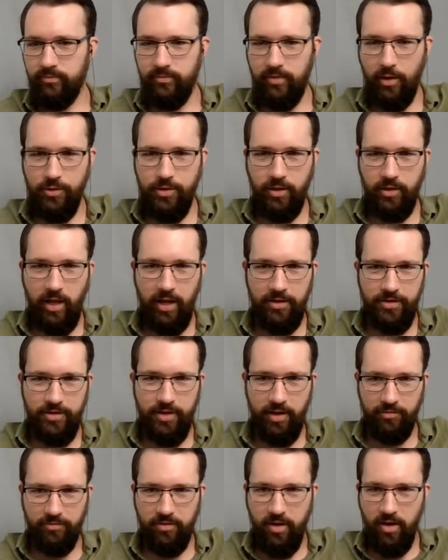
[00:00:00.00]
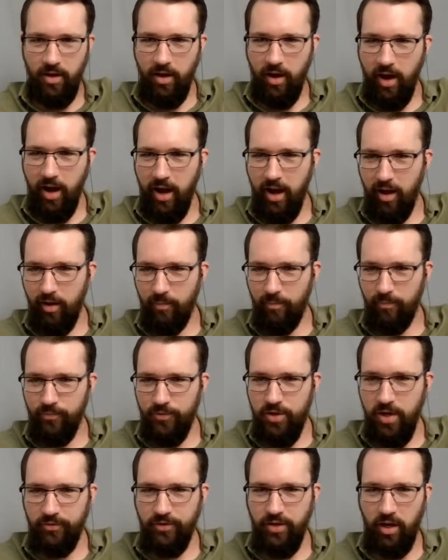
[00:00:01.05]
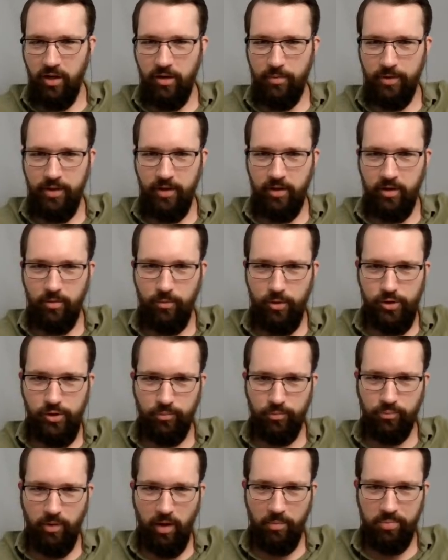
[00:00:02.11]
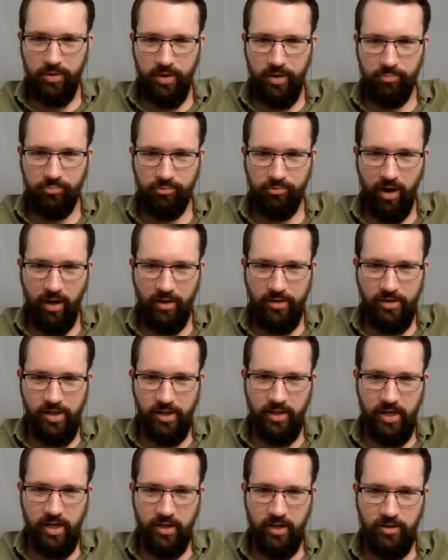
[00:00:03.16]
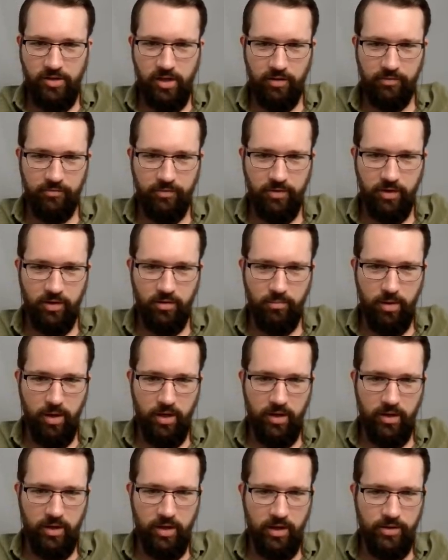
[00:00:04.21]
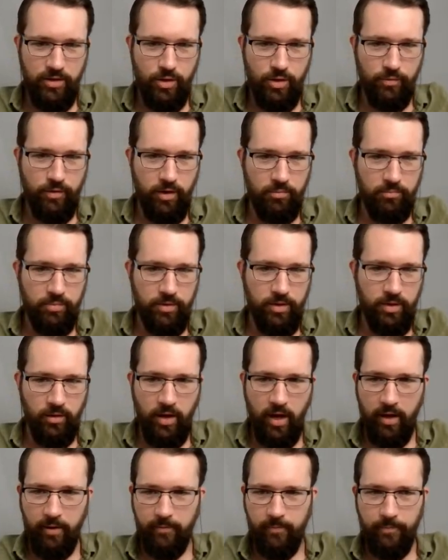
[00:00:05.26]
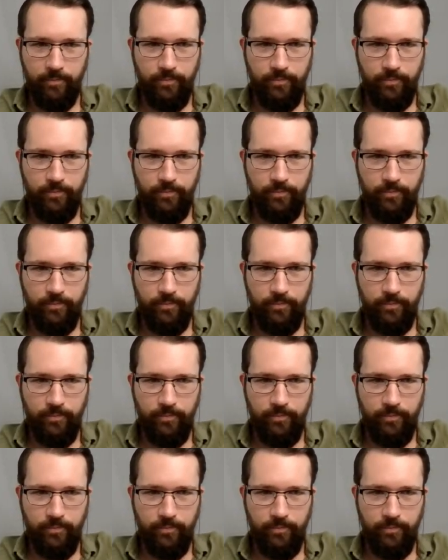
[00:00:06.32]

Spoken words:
that was a lot of stuff. Jeff talking about their commercial property project. Hey, Jeff, here, my guys over at. Okay.